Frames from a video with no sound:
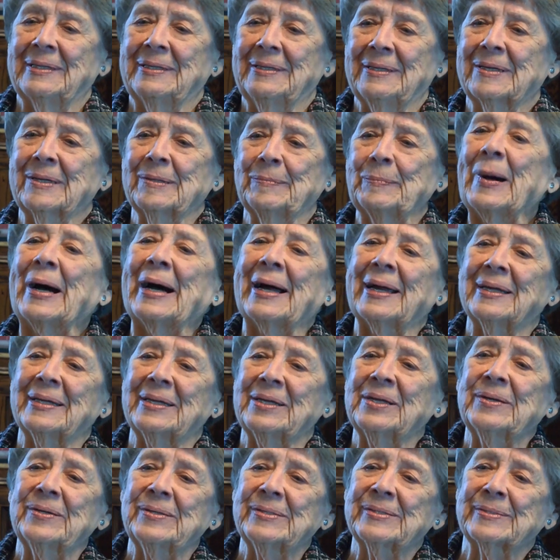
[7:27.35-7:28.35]
You could buy a
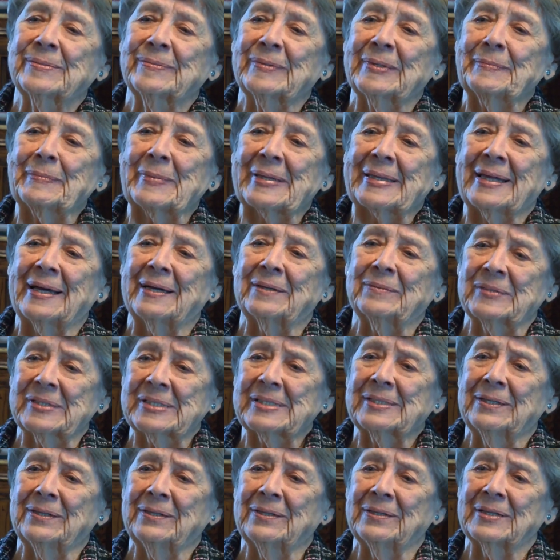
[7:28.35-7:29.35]
used one, but that
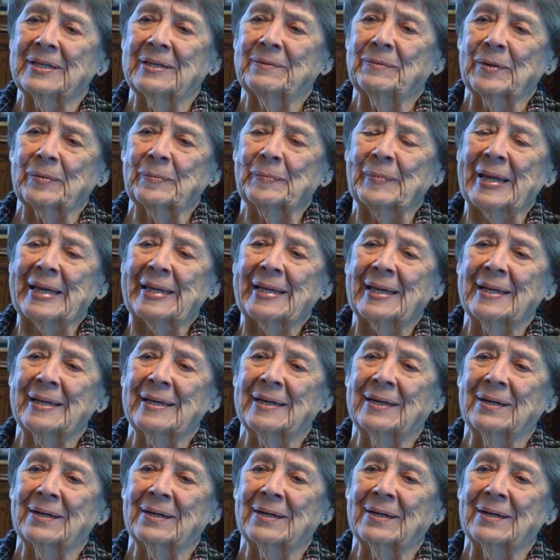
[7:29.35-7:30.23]
was all. They weren't making